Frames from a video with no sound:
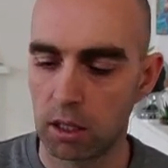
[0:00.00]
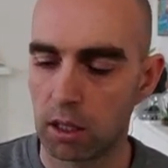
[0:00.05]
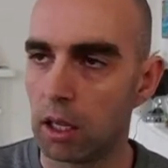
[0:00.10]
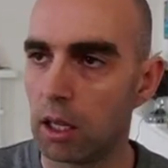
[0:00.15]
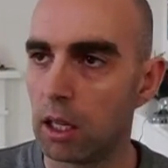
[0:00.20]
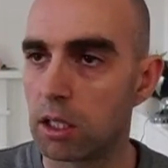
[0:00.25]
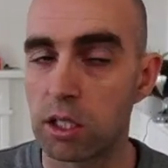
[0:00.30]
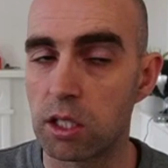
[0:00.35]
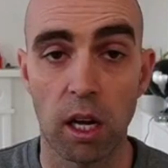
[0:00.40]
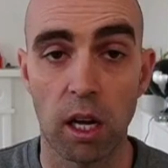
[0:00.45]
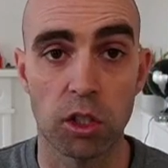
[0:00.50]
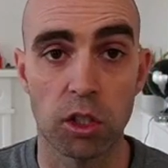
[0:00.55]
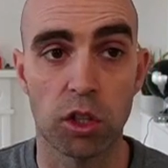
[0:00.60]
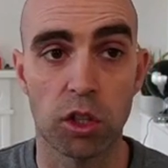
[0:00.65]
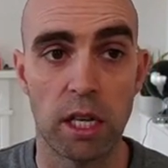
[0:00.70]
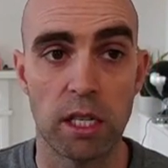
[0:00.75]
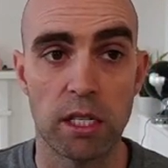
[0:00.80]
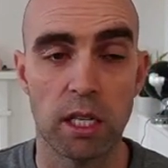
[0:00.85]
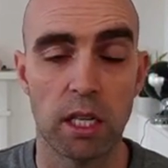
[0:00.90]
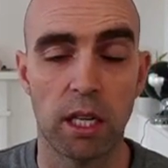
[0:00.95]
it's not
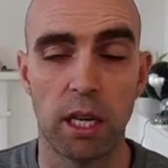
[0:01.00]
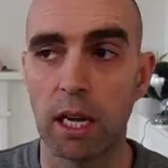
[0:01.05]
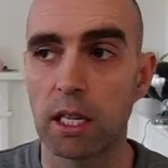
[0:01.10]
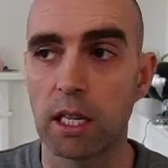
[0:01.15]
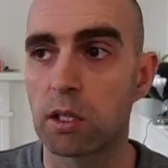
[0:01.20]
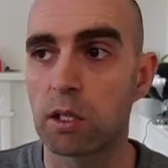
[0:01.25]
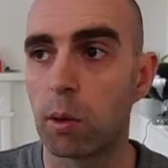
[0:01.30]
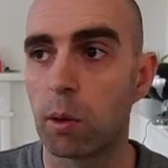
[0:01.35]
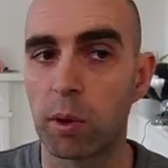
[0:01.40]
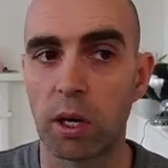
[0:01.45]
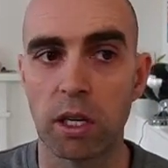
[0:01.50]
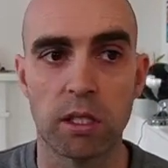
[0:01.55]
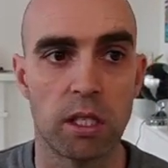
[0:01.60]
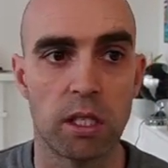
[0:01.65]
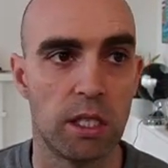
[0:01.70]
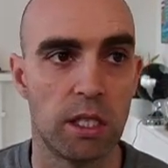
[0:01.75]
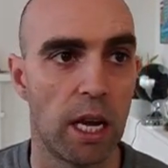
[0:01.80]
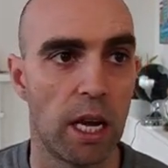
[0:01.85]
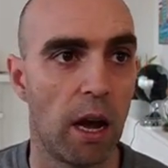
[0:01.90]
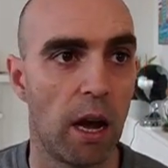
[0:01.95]
tracing yet. So I press the
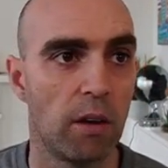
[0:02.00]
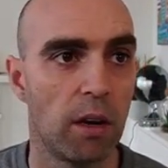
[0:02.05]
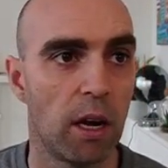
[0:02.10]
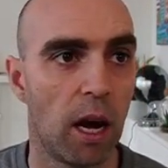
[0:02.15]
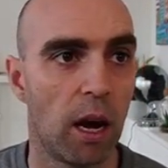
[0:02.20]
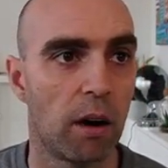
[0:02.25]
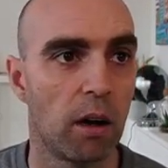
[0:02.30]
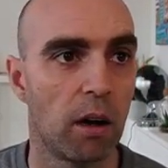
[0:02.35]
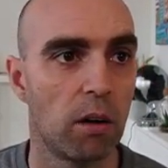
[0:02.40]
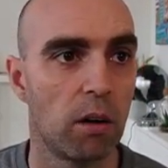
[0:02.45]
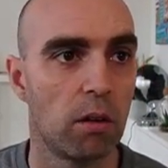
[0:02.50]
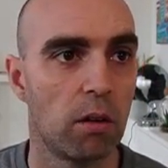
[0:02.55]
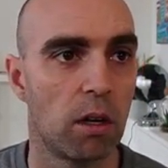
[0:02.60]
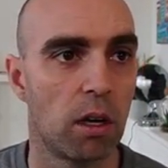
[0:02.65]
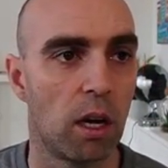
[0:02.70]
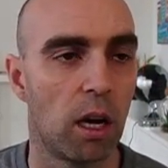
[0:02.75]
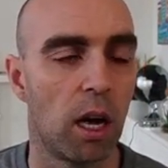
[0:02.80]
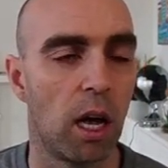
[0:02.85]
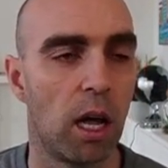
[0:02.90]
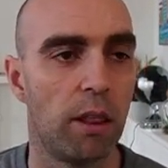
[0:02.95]
down arrow,
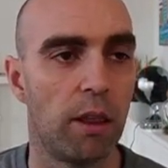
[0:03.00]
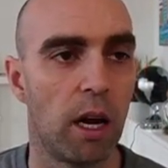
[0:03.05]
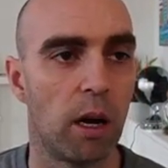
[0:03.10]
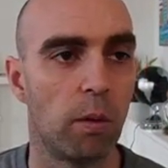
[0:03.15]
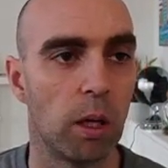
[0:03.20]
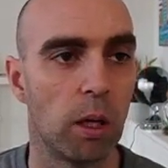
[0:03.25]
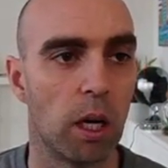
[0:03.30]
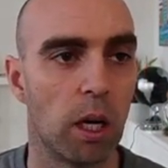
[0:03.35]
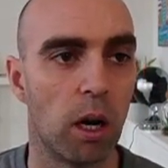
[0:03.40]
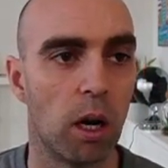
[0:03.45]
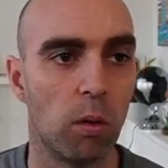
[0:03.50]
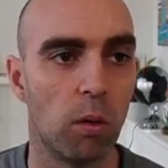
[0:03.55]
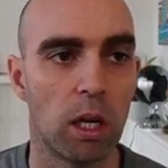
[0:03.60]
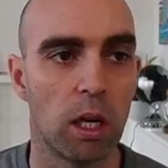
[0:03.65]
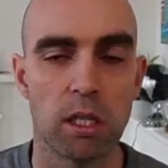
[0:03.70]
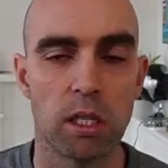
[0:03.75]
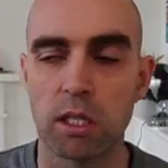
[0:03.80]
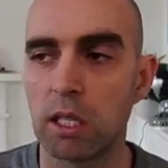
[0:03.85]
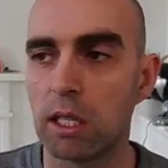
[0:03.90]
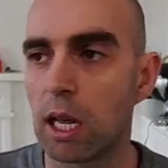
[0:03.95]
and there we go. We
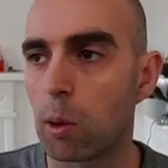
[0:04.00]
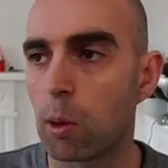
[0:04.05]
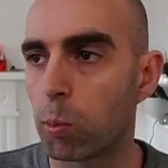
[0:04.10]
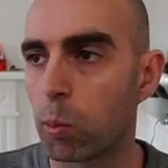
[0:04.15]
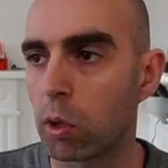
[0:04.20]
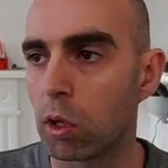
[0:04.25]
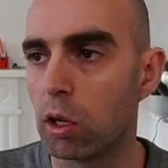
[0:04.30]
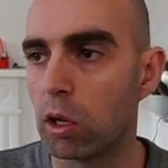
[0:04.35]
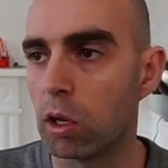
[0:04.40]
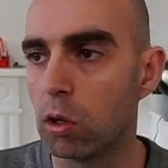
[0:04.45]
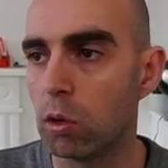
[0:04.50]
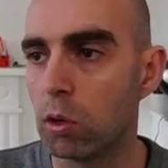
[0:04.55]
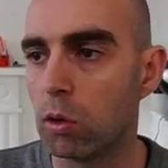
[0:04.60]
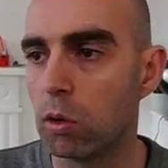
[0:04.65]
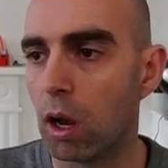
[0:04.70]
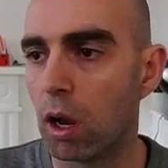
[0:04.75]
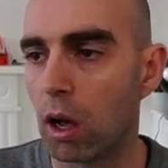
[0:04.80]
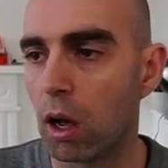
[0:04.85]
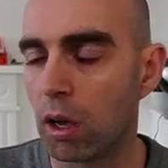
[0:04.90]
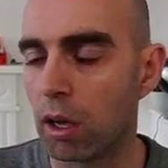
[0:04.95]
can see that blue
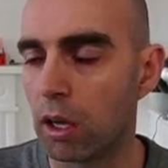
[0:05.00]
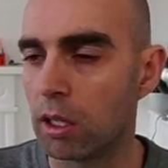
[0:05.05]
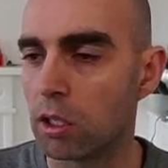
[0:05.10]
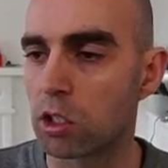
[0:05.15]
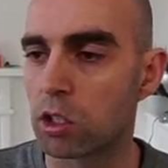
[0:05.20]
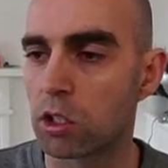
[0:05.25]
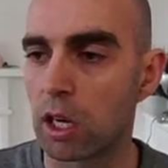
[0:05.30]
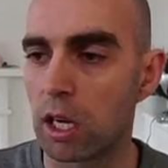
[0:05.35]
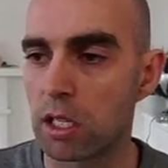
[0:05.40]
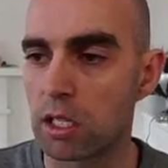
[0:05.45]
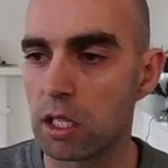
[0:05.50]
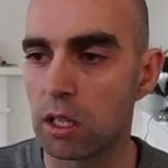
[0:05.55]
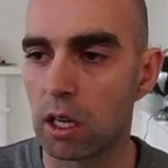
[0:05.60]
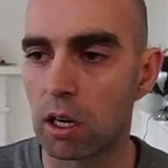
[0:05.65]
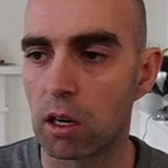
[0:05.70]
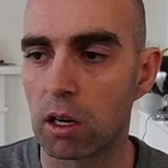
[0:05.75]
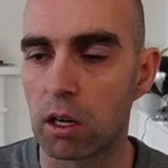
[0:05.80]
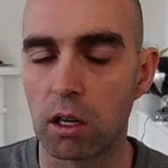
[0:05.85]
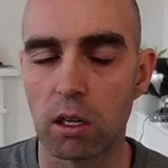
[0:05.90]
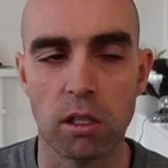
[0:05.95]
line tracing the
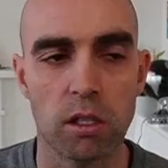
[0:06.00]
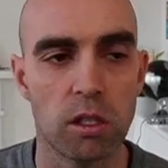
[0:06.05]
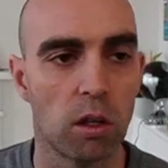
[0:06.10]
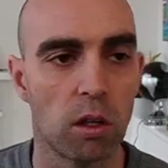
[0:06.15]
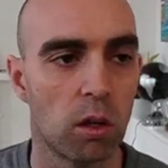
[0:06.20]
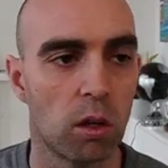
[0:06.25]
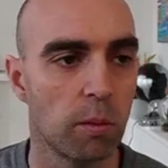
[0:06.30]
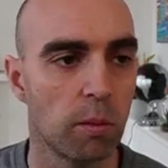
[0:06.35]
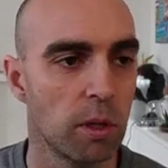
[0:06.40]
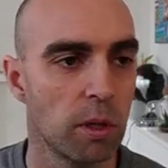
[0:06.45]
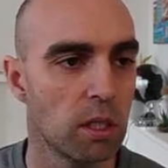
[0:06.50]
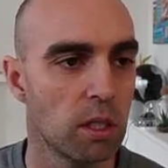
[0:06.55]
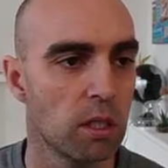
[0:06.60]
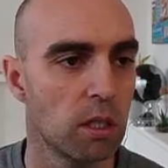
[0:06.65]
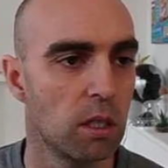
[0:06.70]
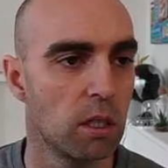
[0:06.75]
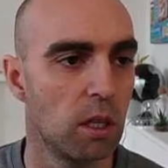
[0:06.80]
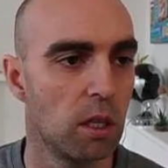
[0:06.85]
Earth's orbit.